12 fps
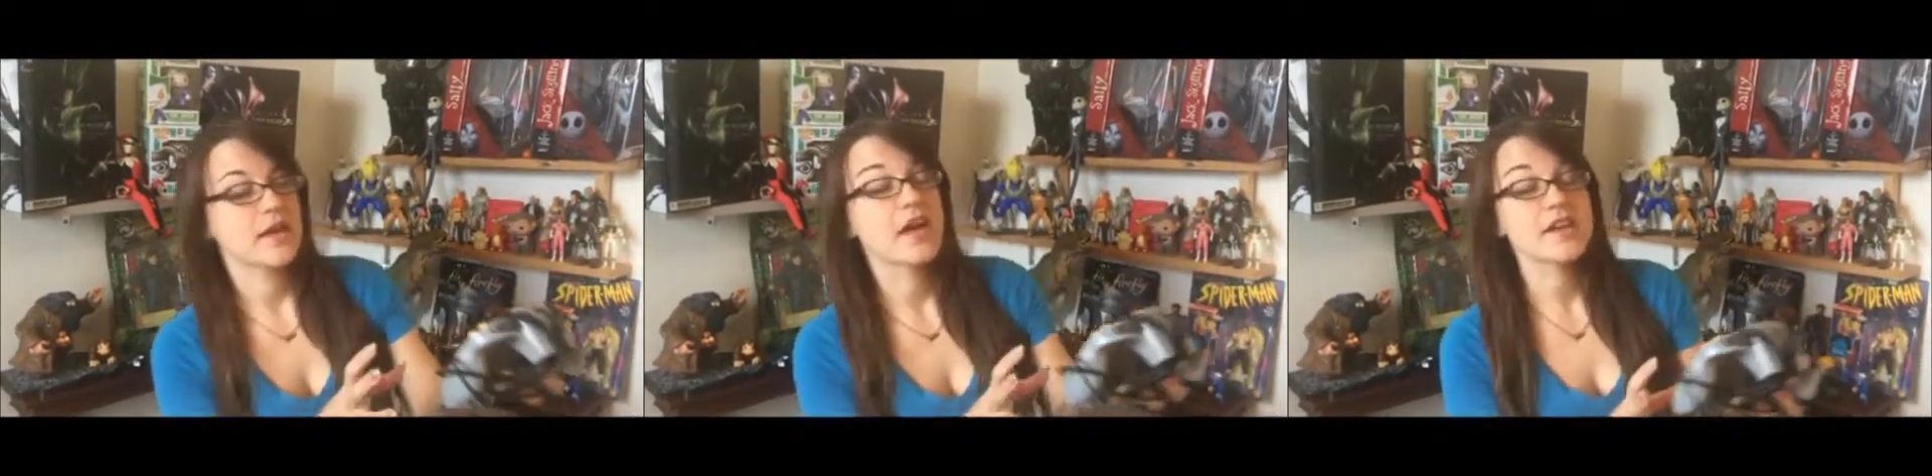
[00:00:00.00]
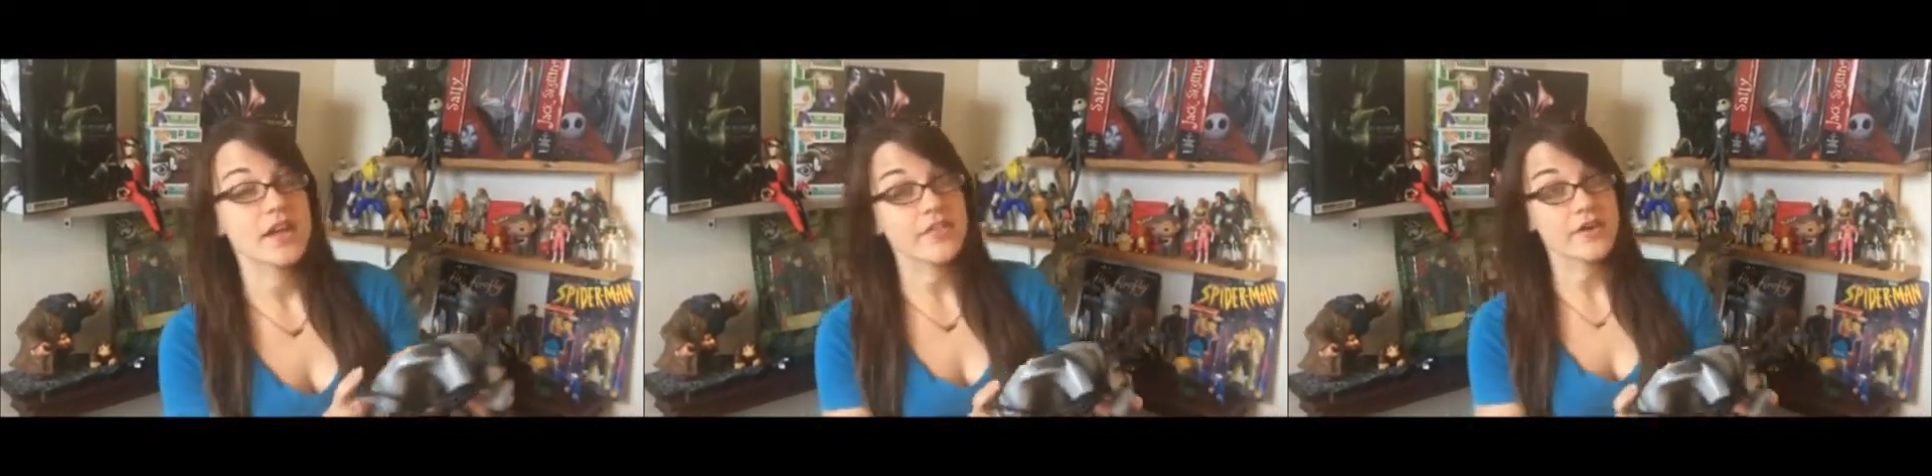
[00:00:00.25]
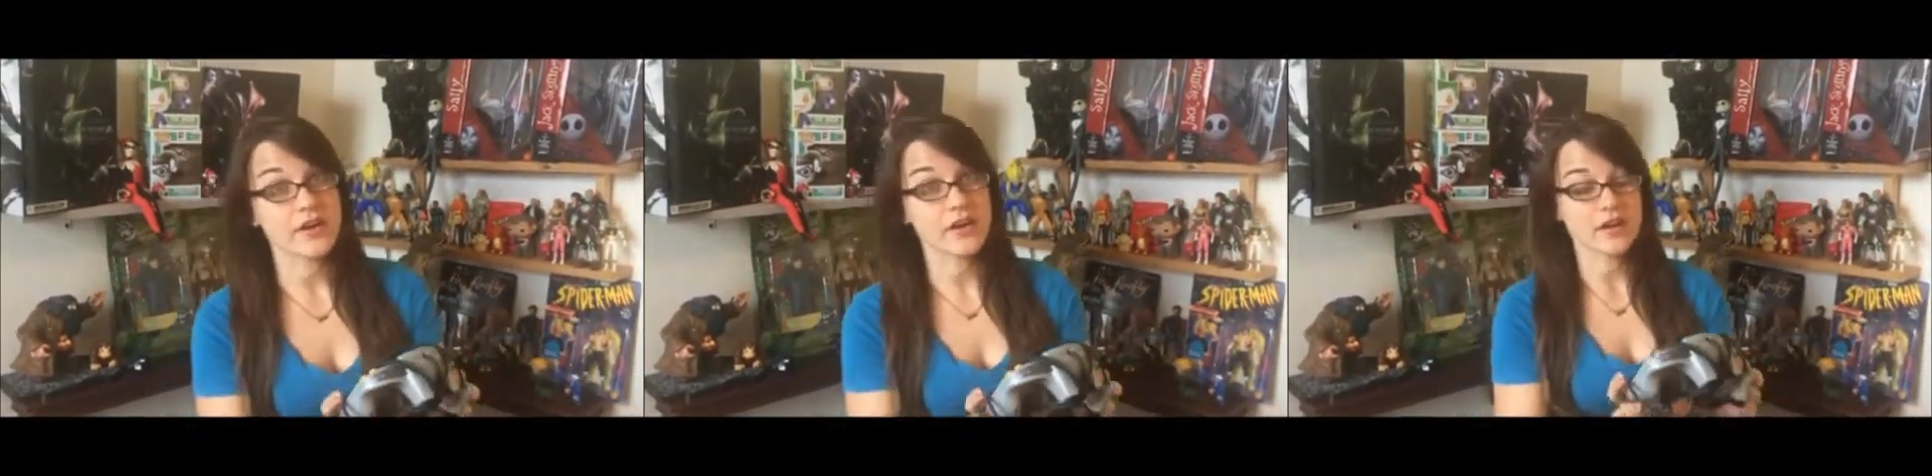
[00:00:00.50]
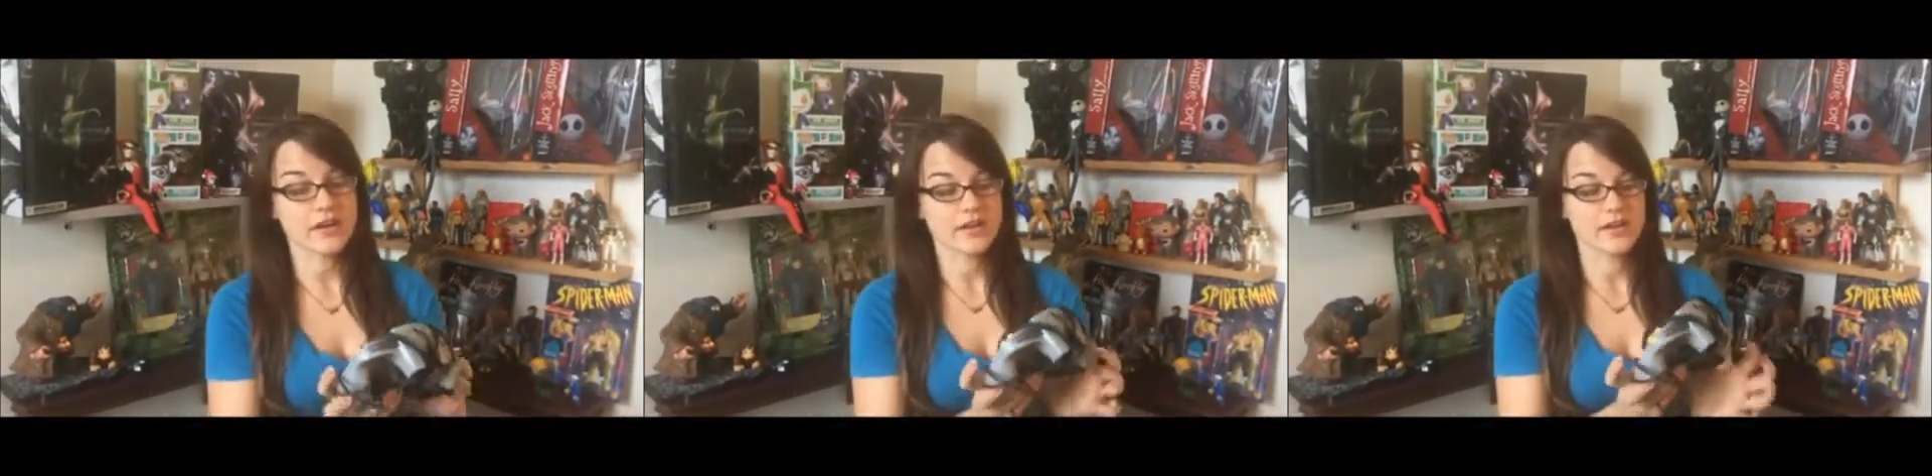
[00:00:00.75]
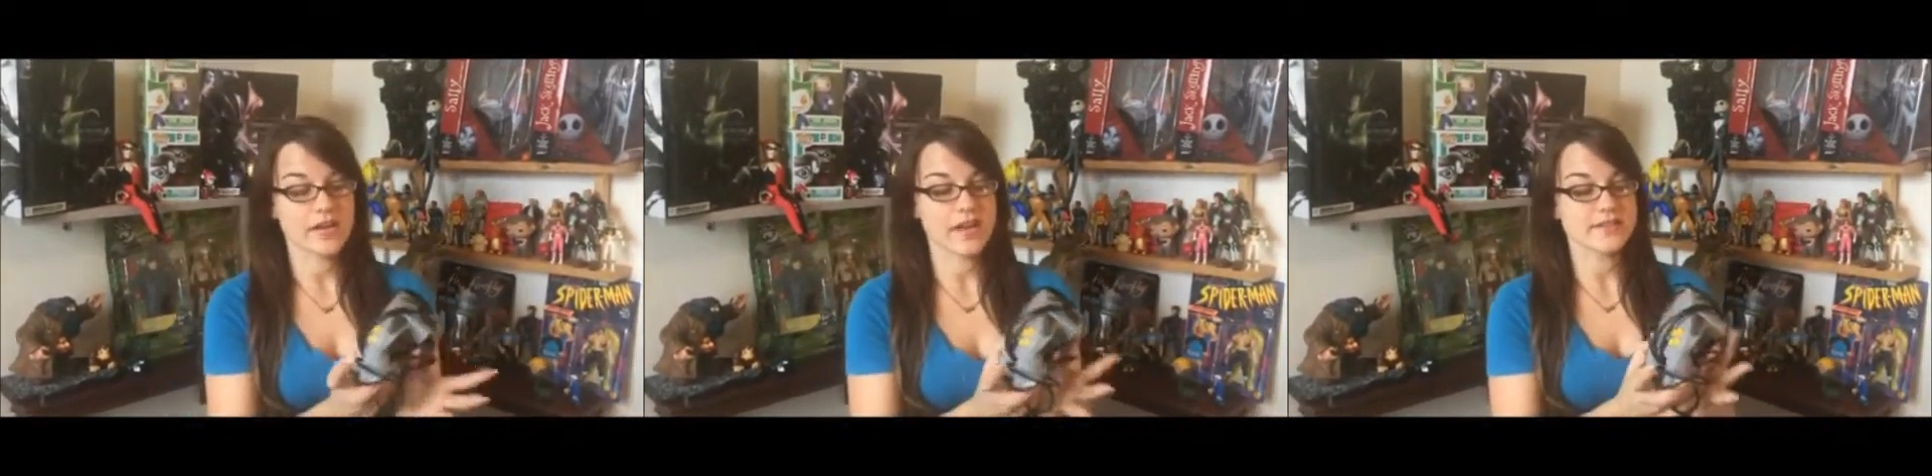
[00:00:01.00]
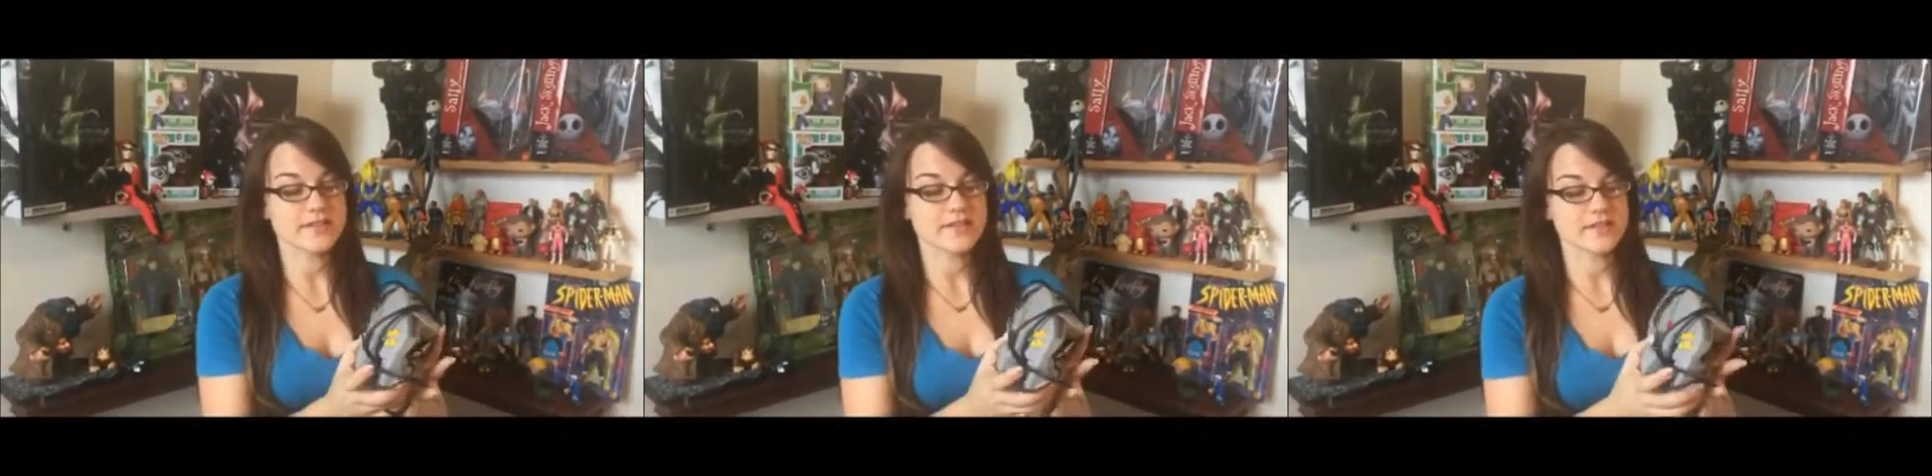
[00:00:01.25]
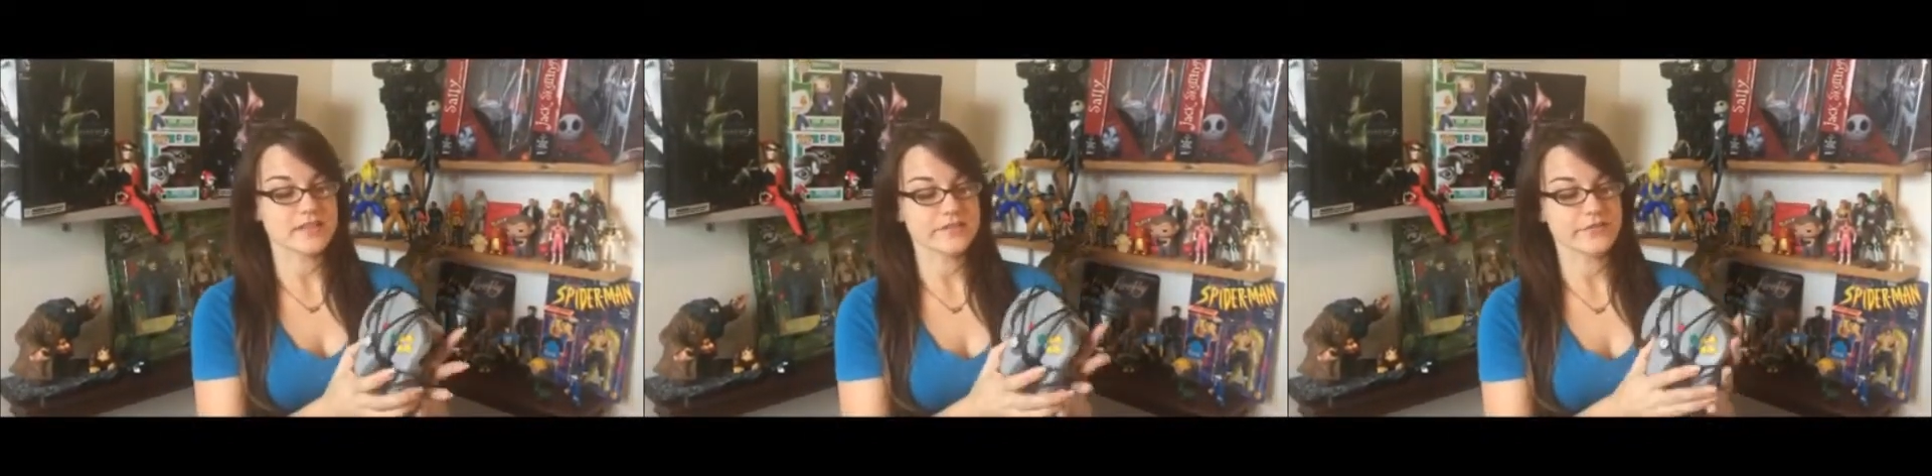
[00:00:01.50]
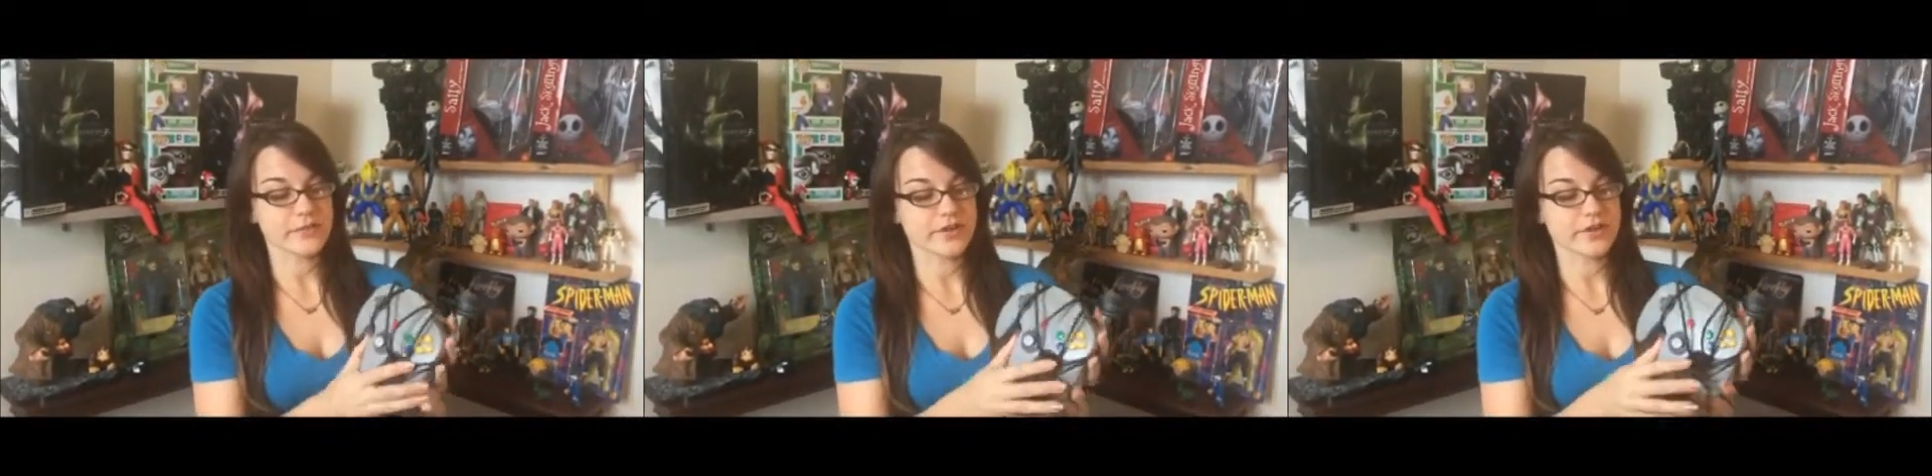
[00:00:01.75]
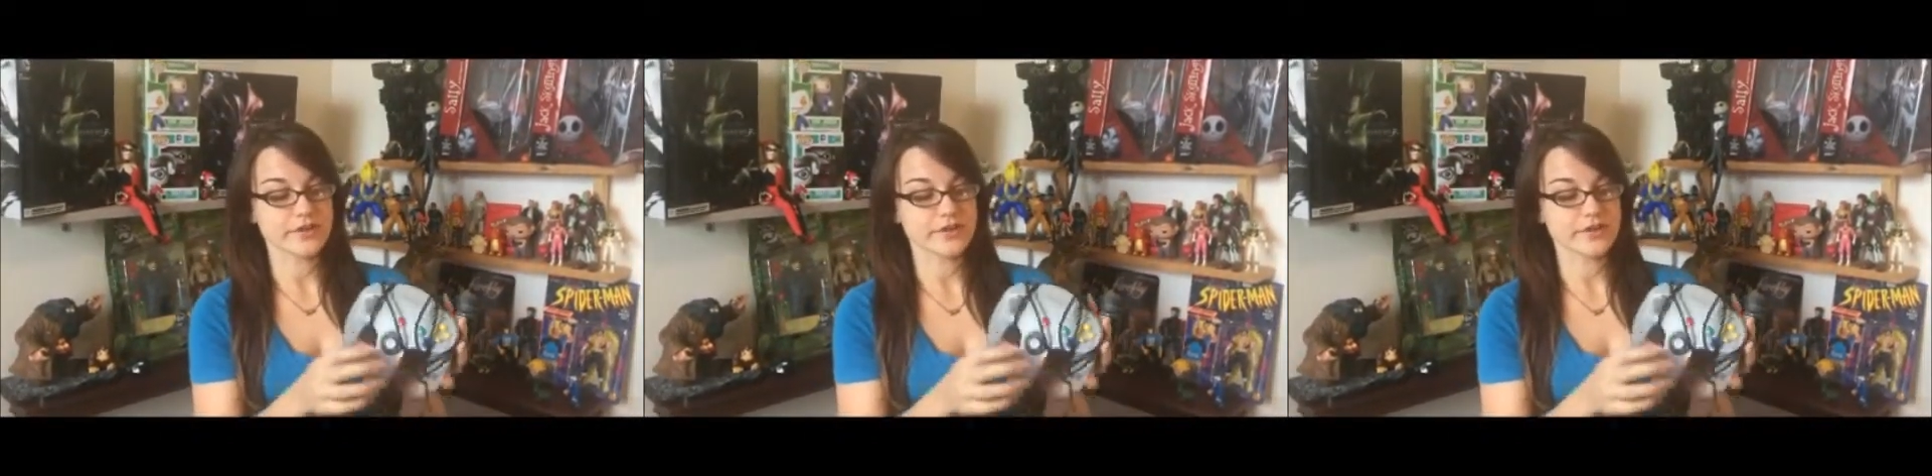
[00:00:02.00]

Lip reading: another N64